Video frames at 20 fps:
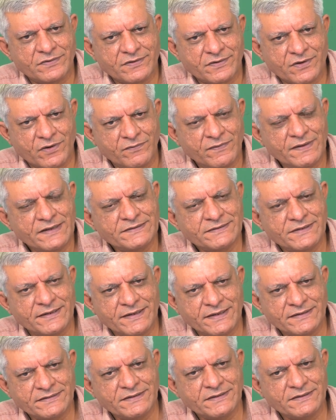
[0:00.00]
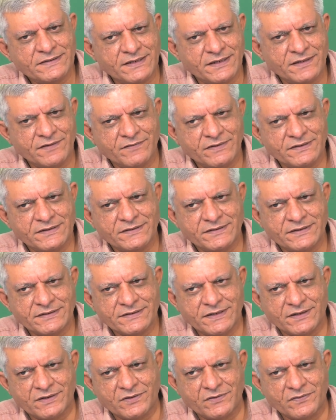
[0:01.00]
conflict set existing, which is a
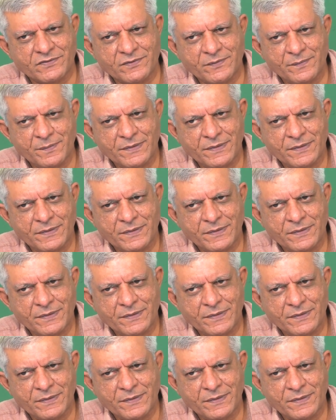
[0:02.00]
set of